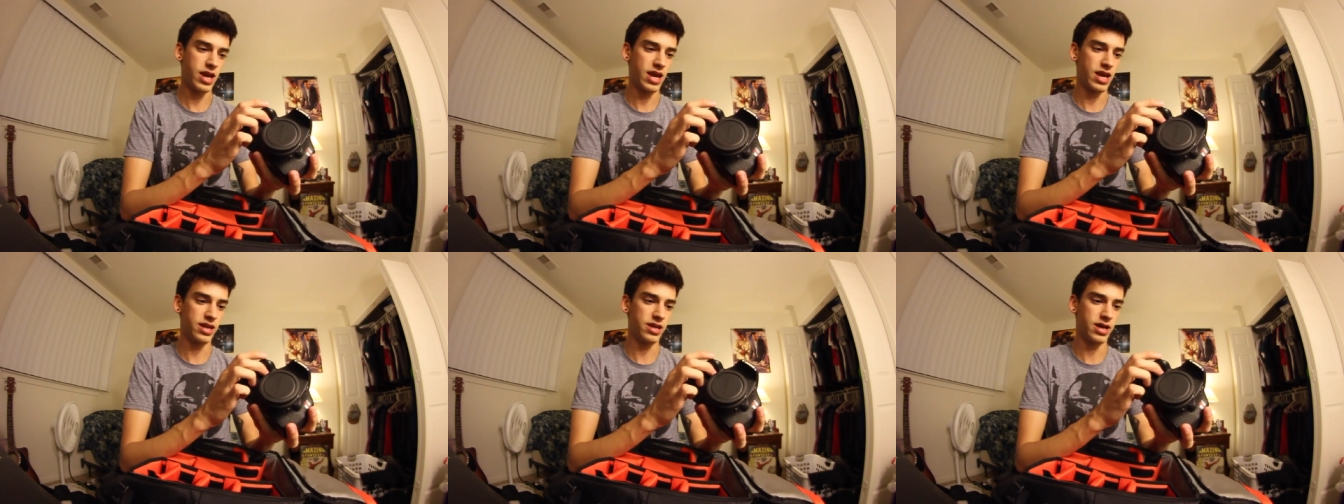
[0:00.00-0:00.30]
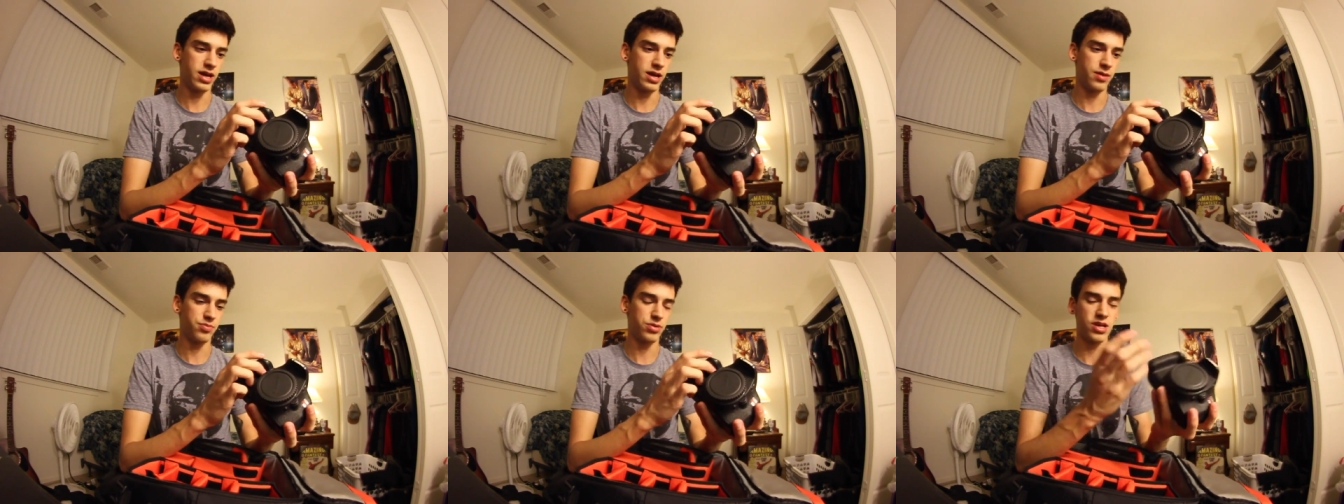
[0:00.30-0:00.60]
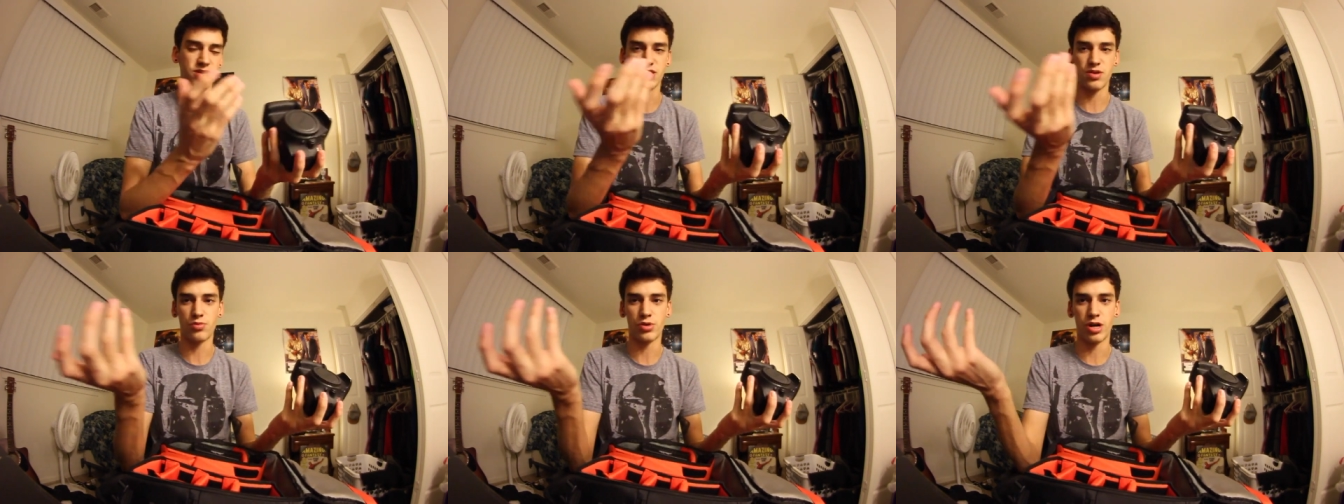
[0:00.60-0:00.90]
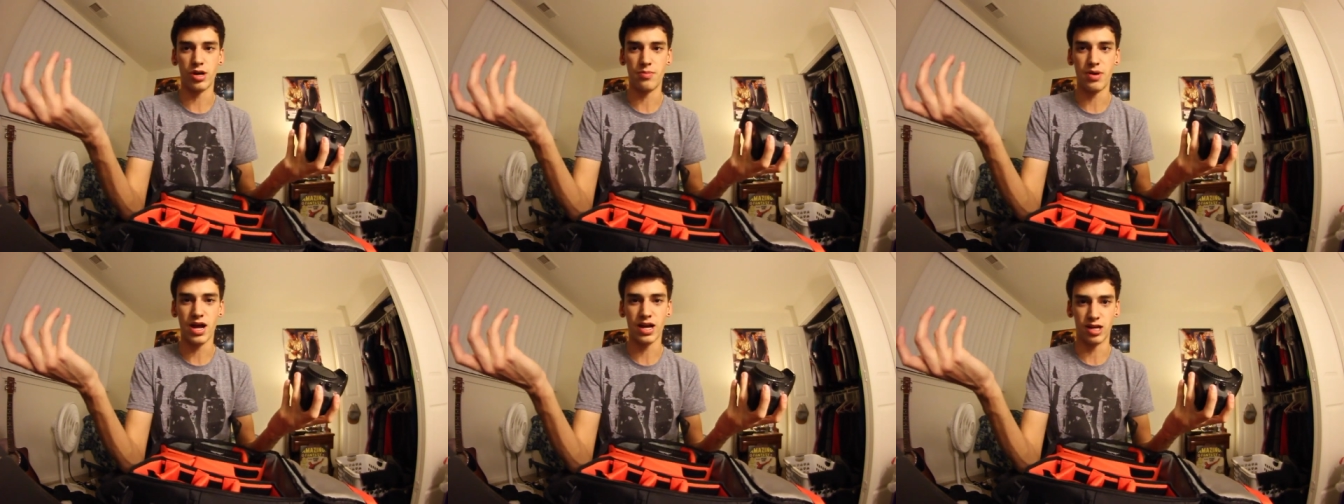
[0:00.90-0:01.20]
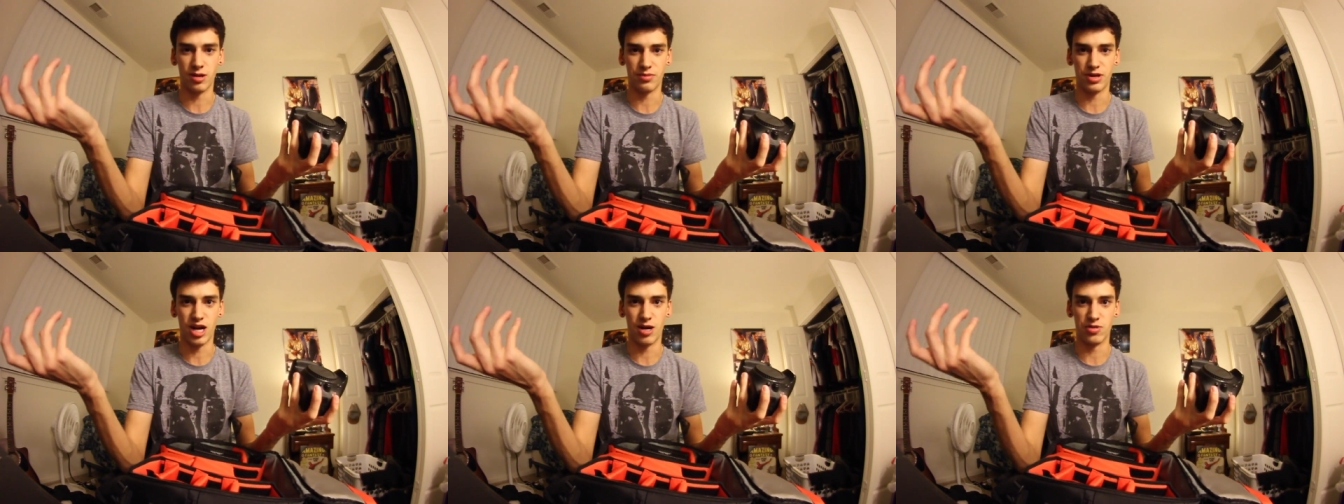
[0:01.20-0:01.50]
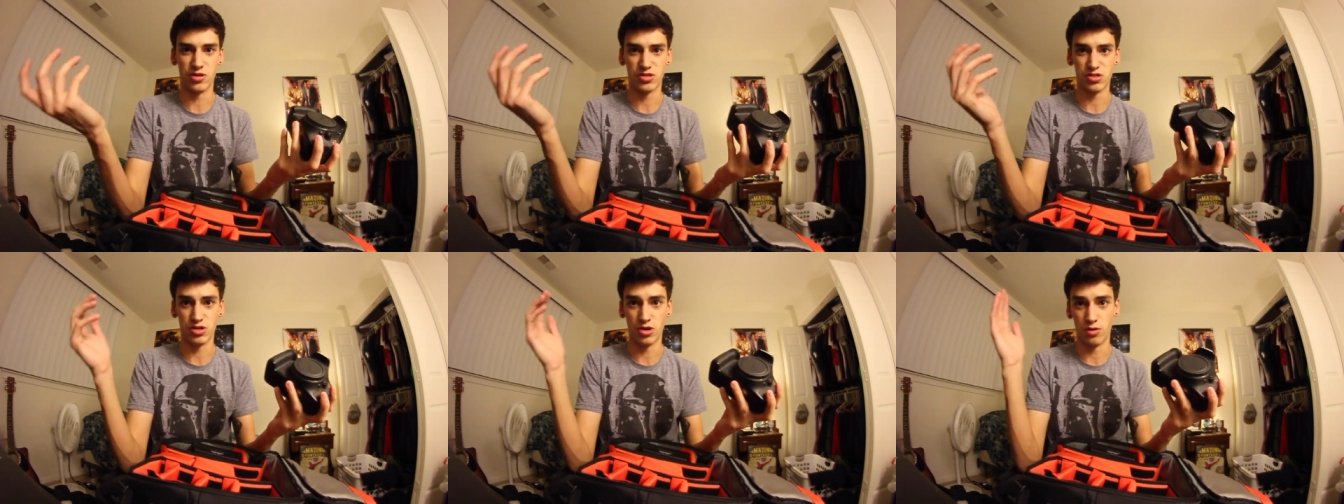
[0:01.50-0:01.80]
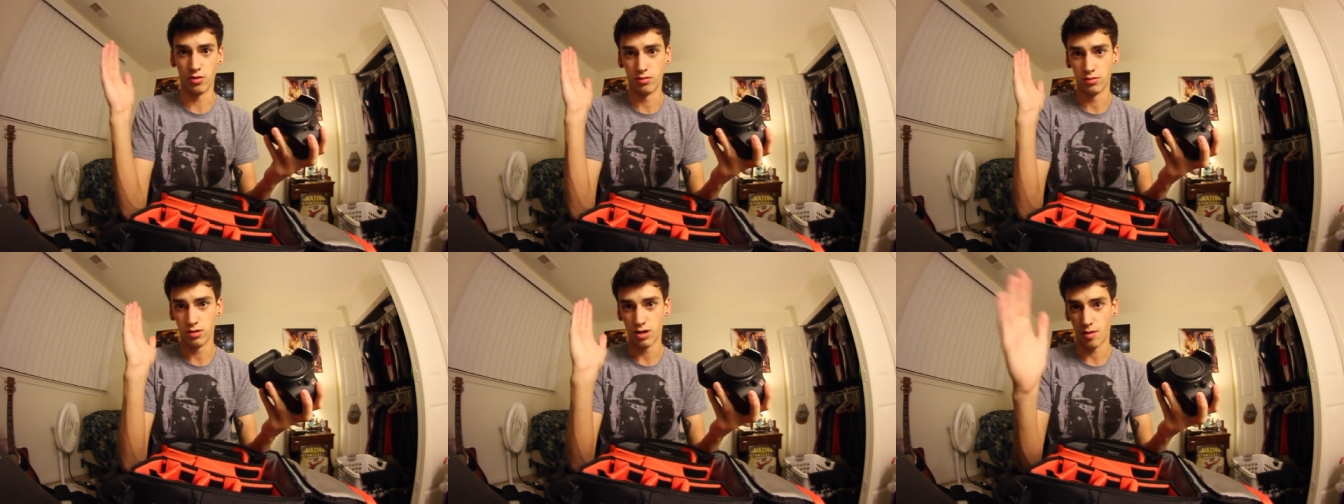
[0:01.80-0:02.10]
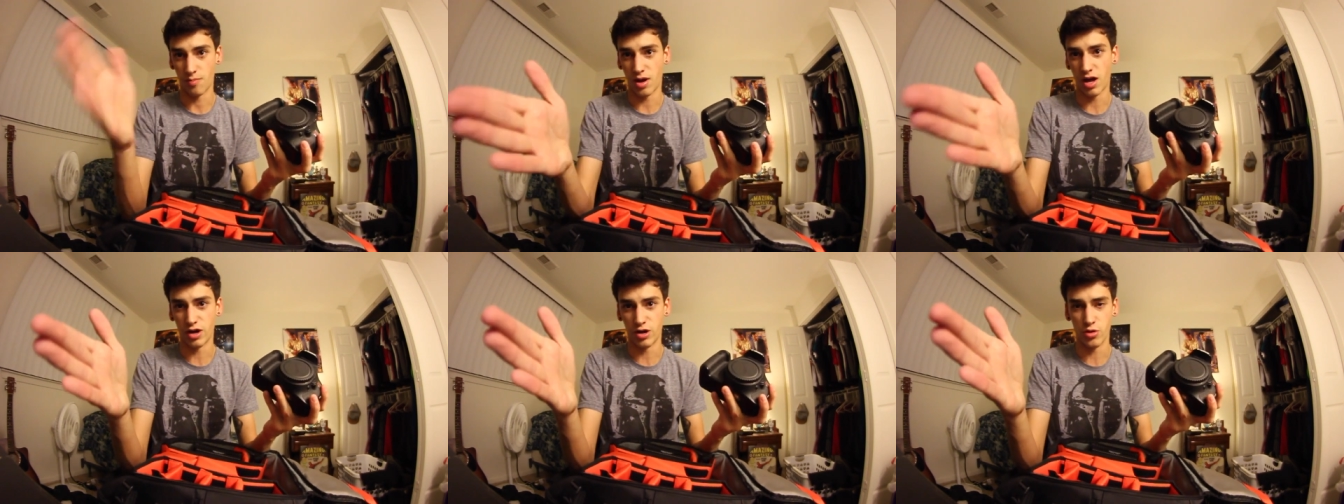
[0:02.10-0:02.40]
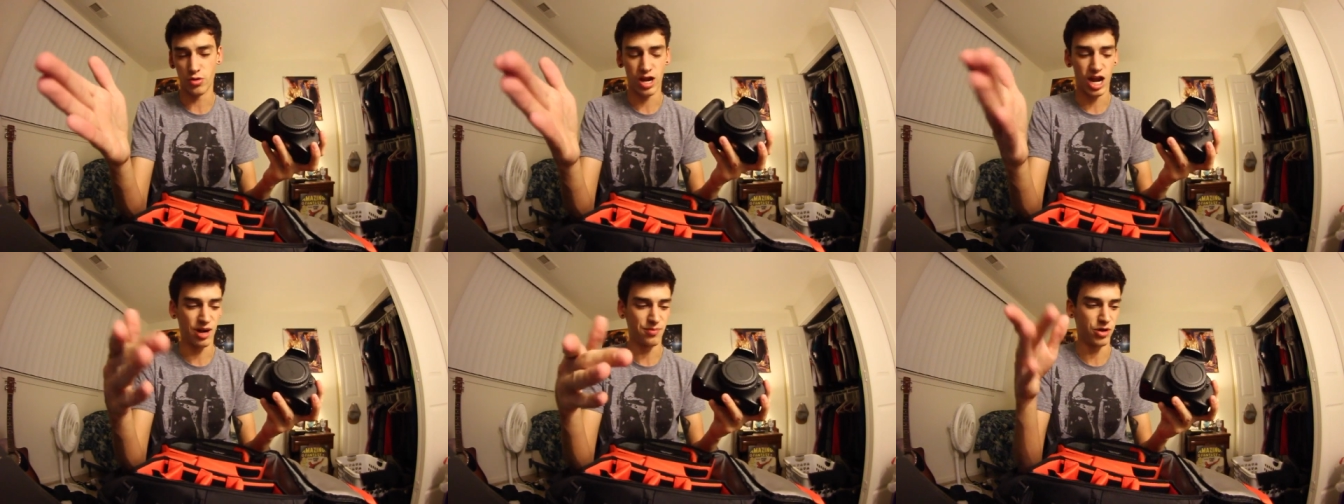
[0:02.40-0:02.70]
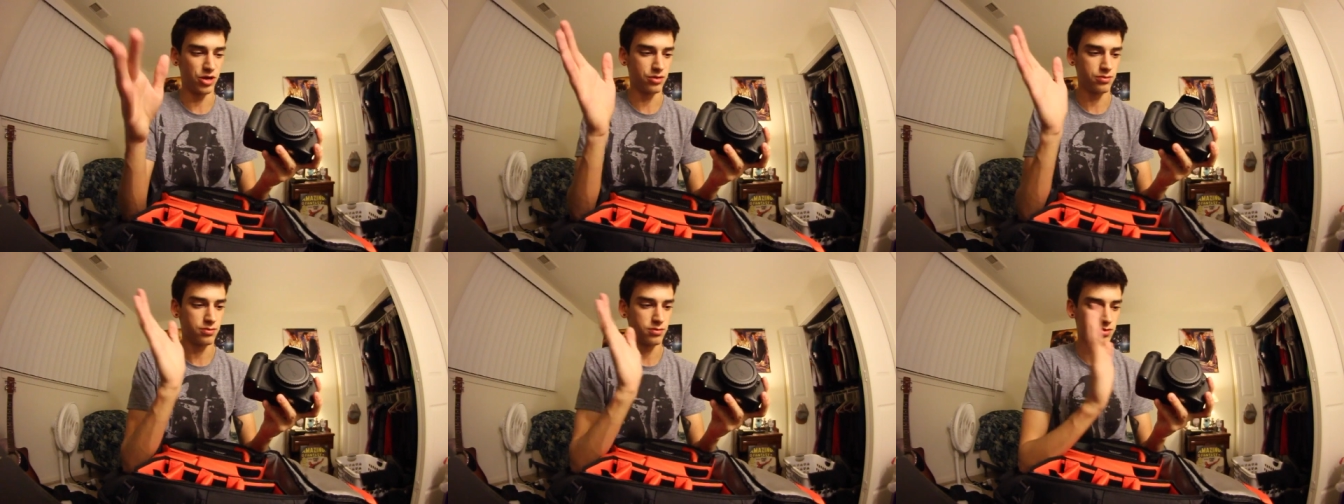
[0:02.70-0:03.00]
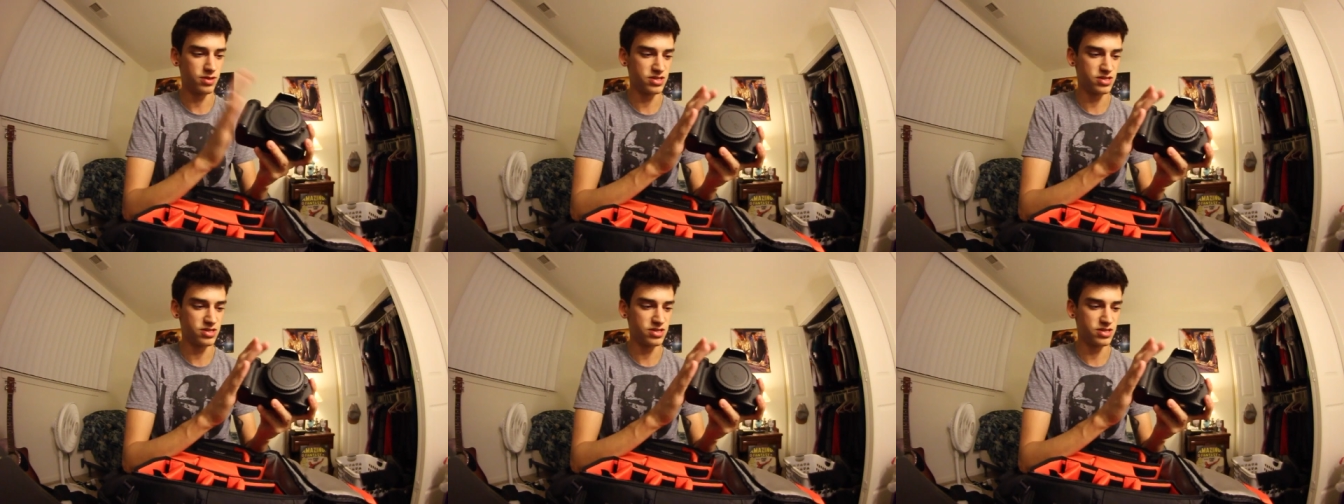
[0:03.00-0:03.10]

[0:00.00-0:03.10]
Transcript: And plus I wanted a backup camera, so I bought a new camera.